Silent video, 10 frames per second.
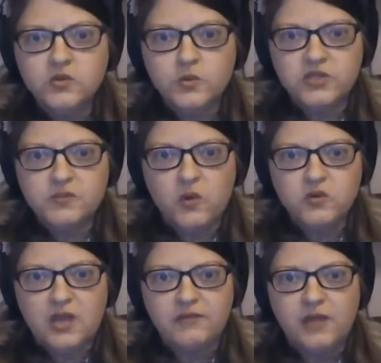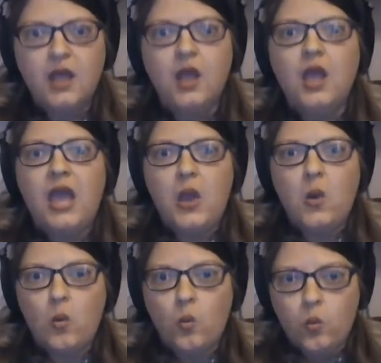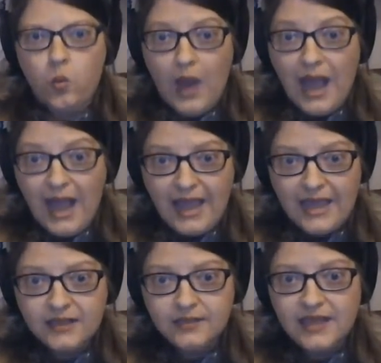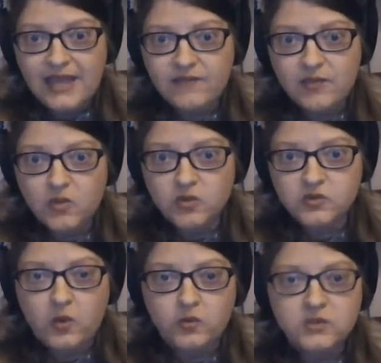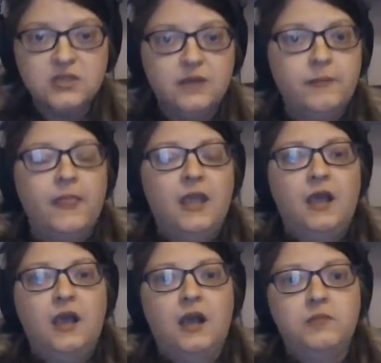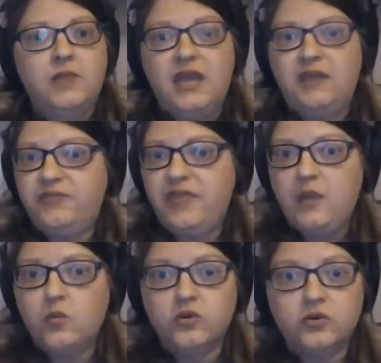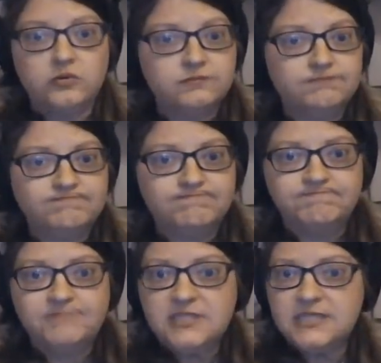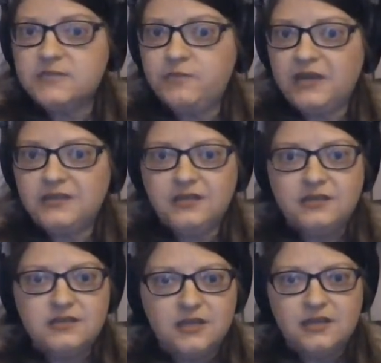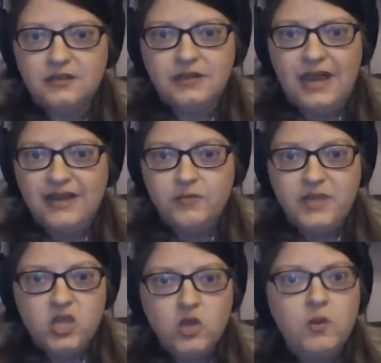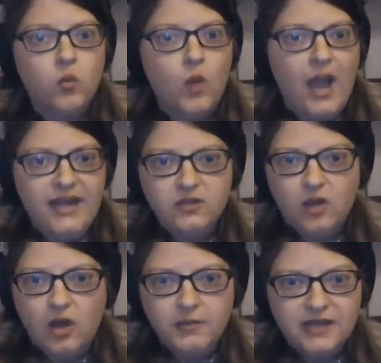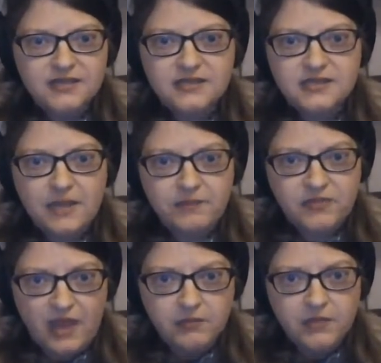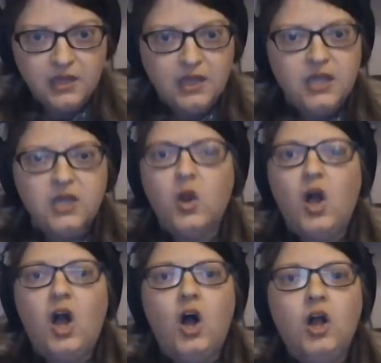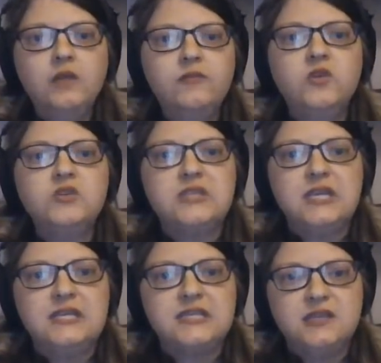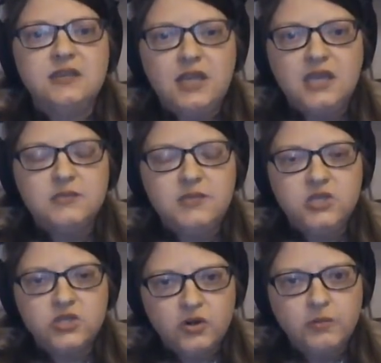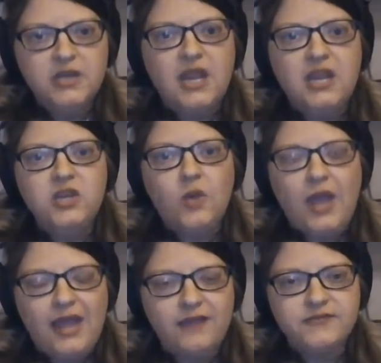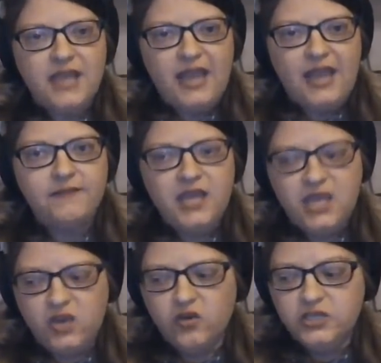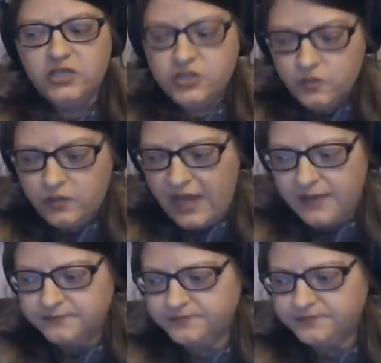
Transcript: were disposed of, why they gave them those bones. If they were suspected to not even be human, why did the Hallbox accept them? All of those things need to be determined, and you have to have a hearing to do that.